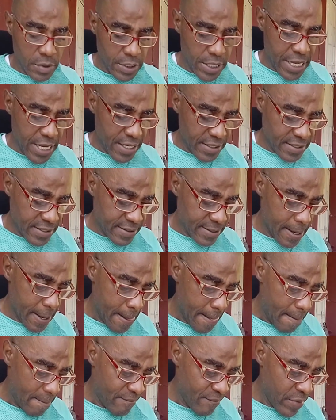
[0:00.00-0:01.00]
dates,
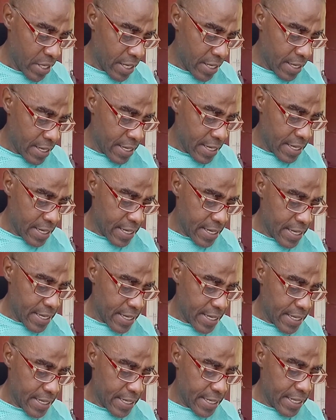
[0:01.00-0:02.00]

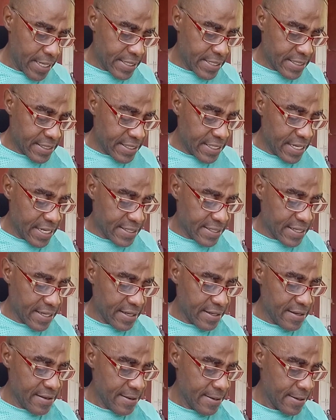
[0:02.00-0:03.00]
it
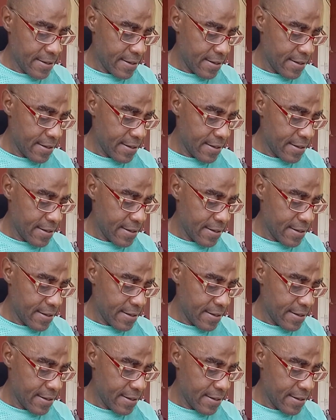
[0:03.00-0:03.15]
stated